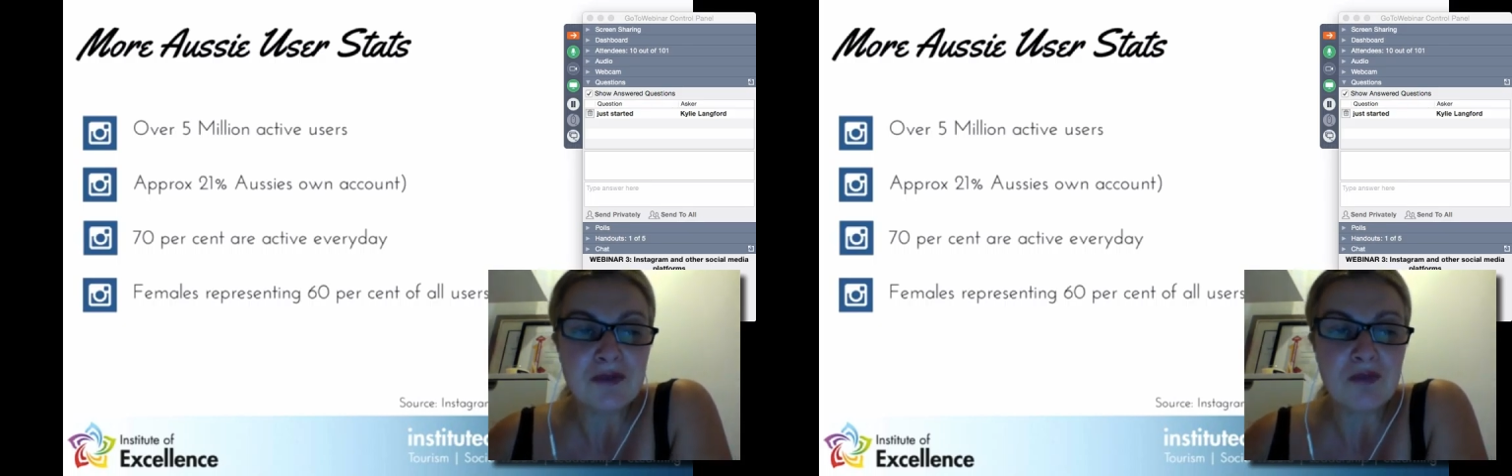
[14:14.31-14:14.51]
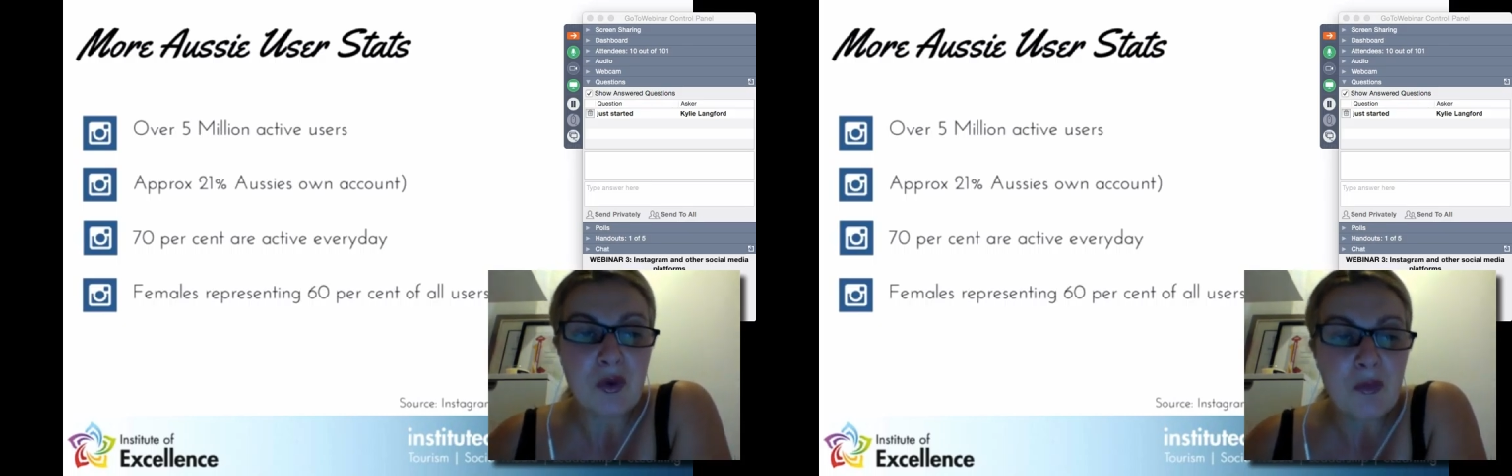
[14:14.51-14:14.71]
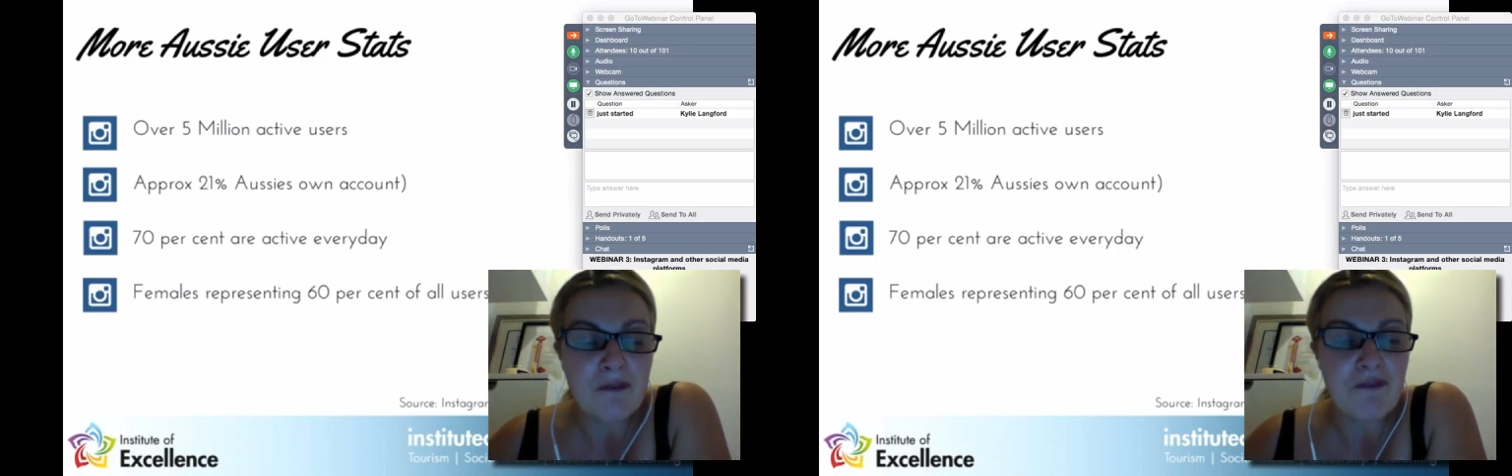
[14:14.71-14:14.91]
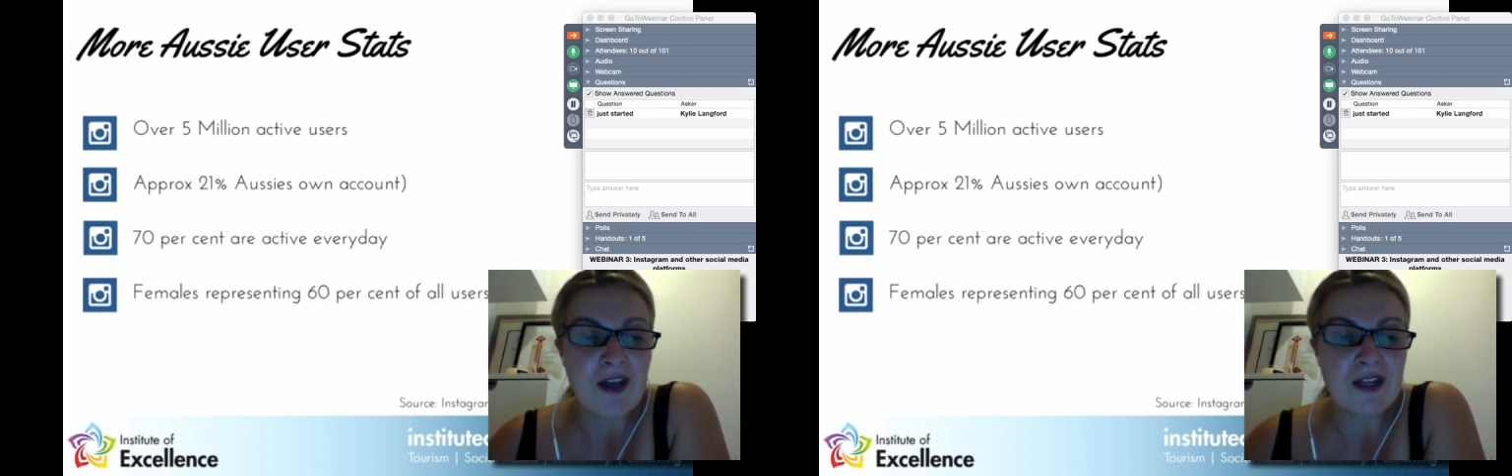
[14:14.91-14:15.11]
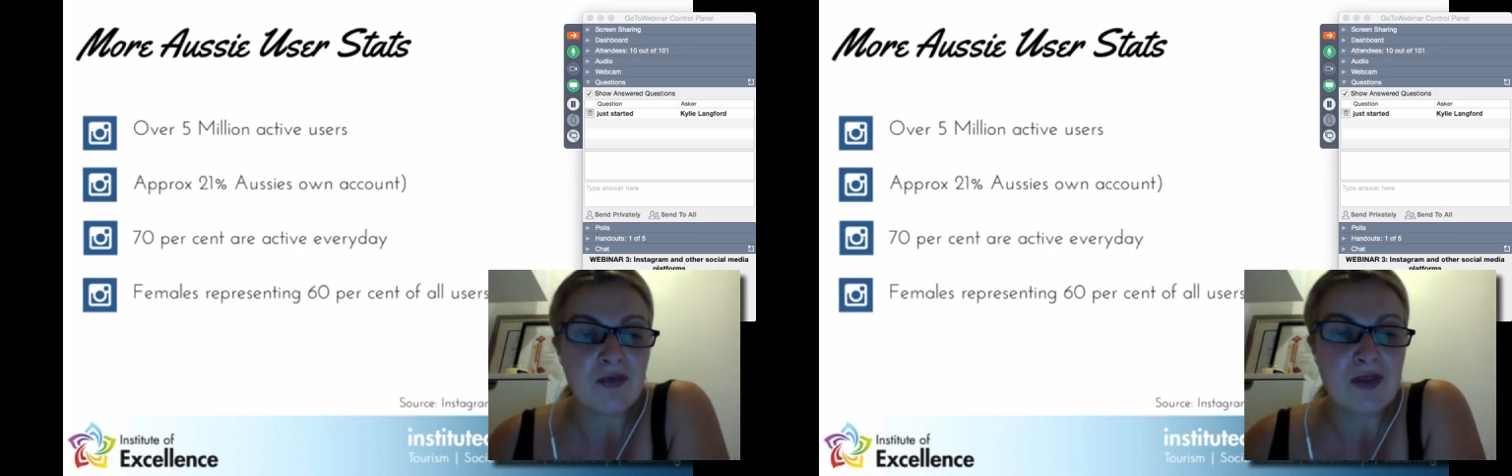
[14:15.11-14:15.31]
what we've
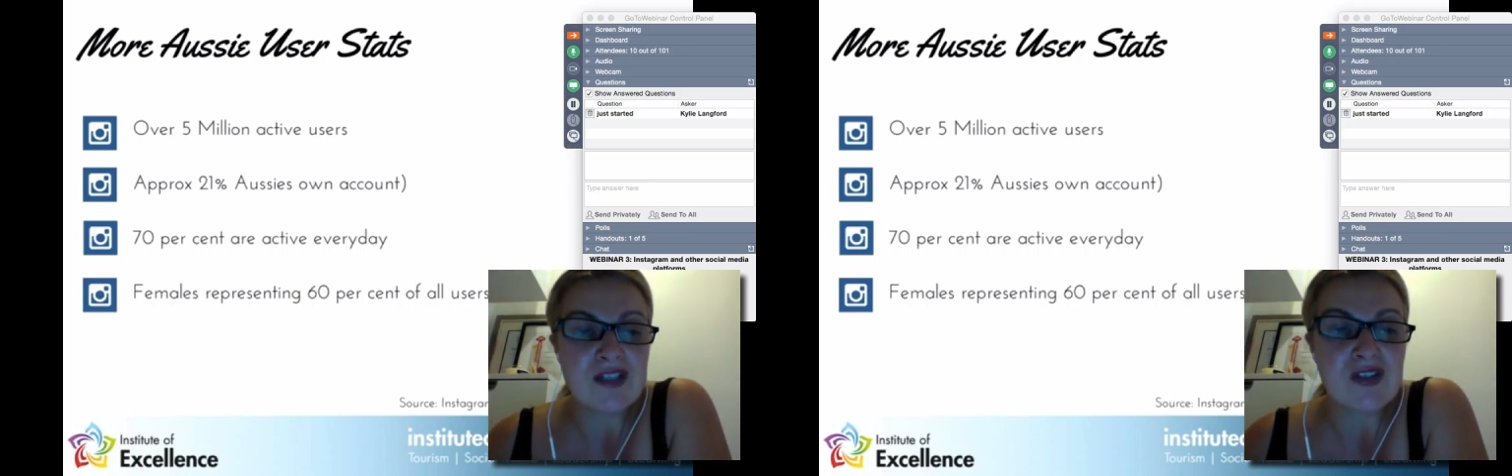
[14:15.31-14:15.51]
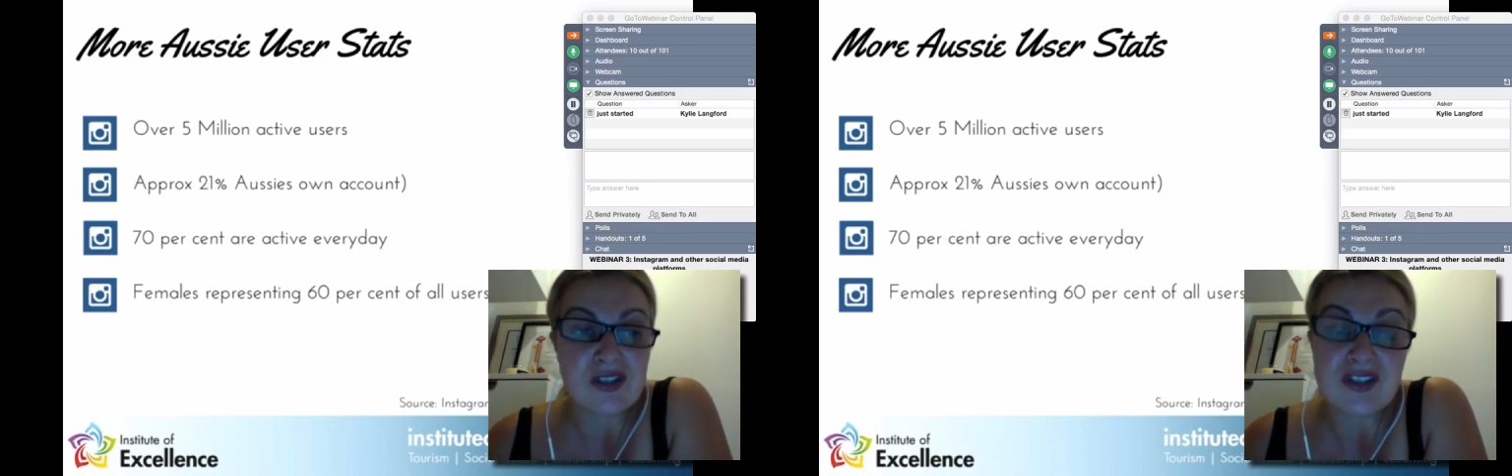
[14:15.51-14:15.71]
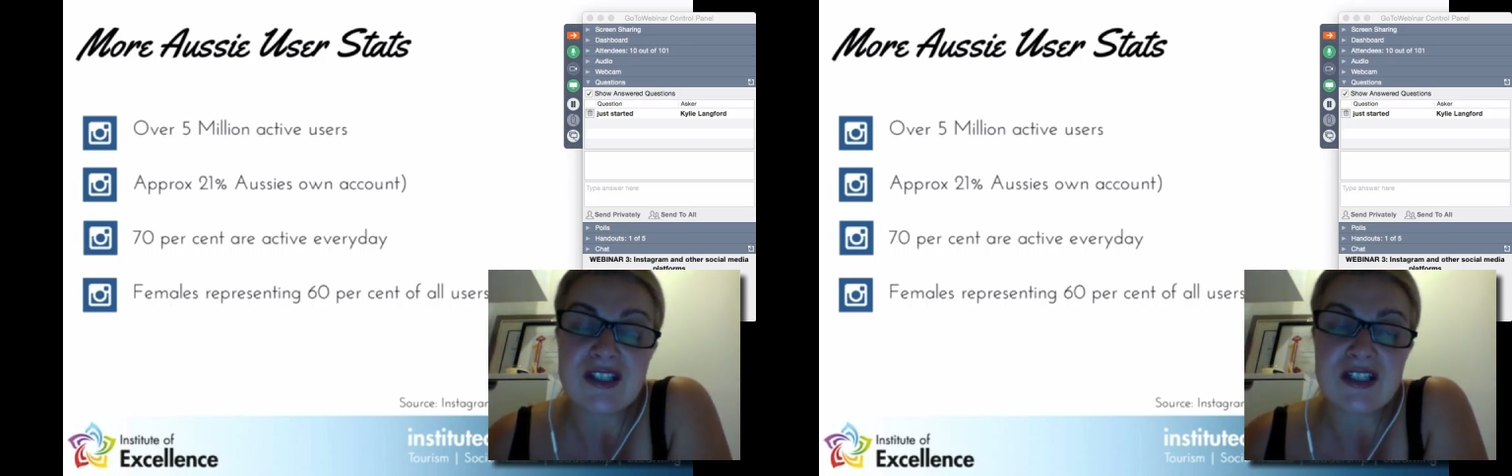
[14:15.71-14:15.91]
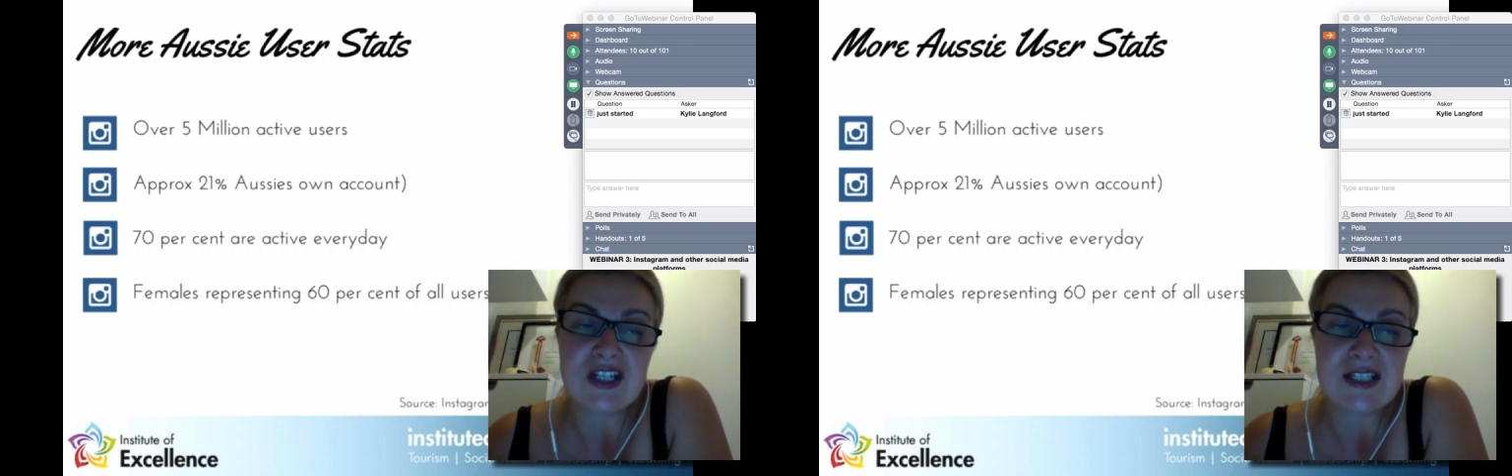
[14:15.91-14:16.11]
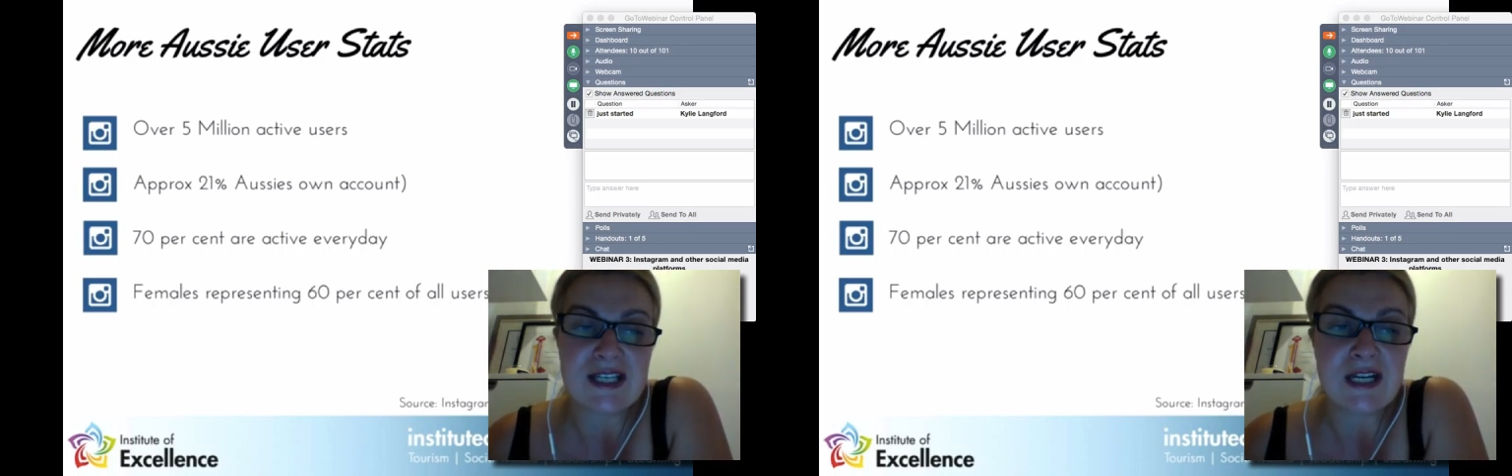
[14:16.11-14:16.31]
found in research
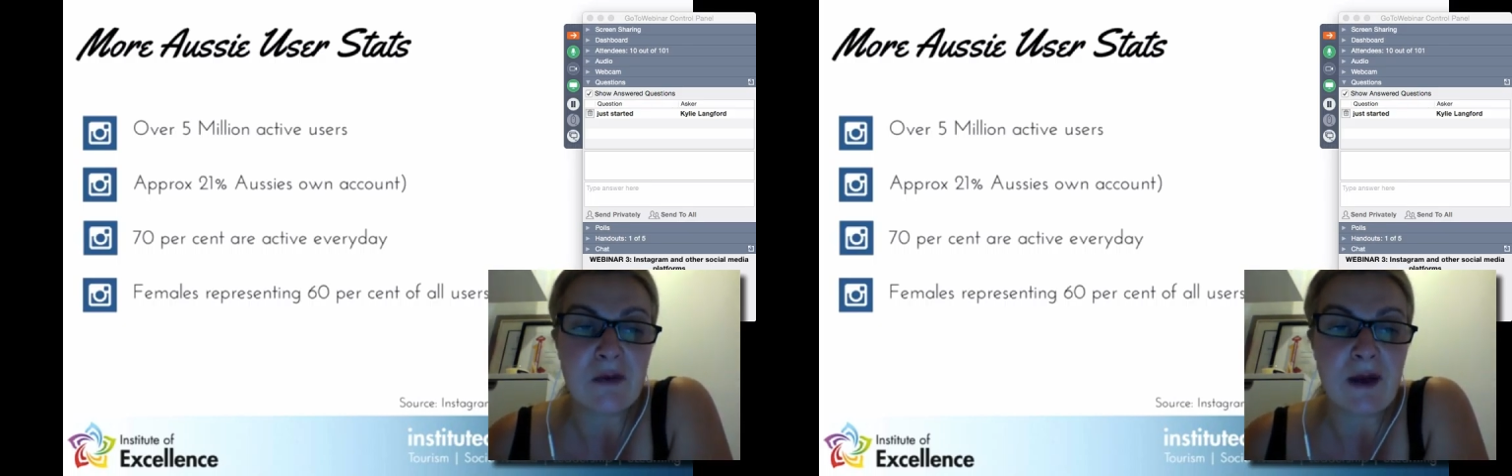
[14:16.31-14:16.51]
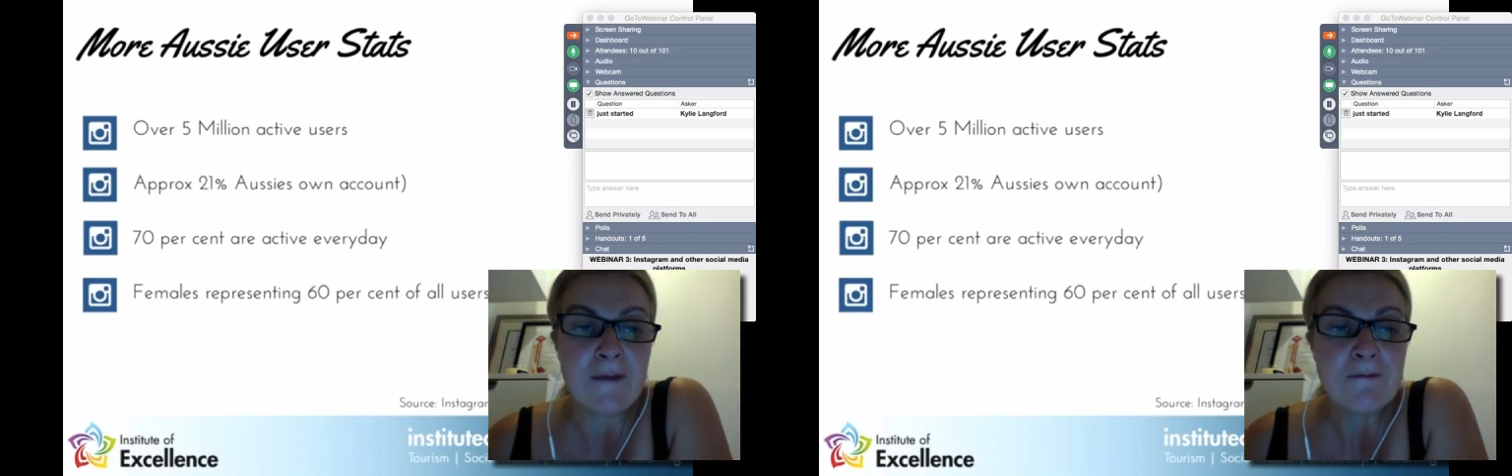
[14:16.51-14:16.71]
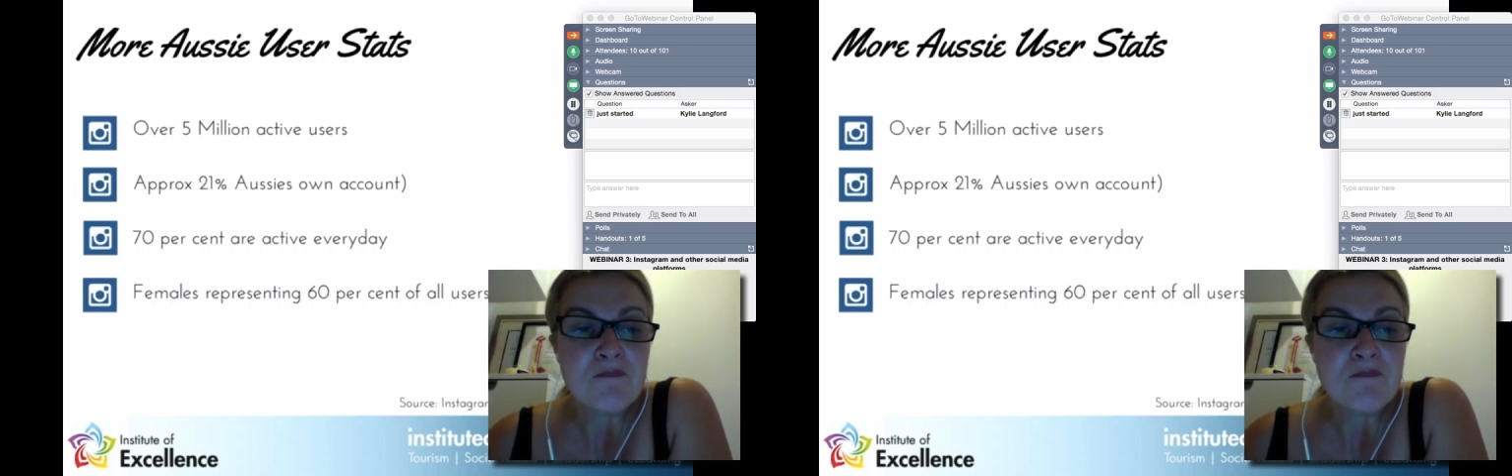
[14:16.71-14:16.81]
suggests anyway,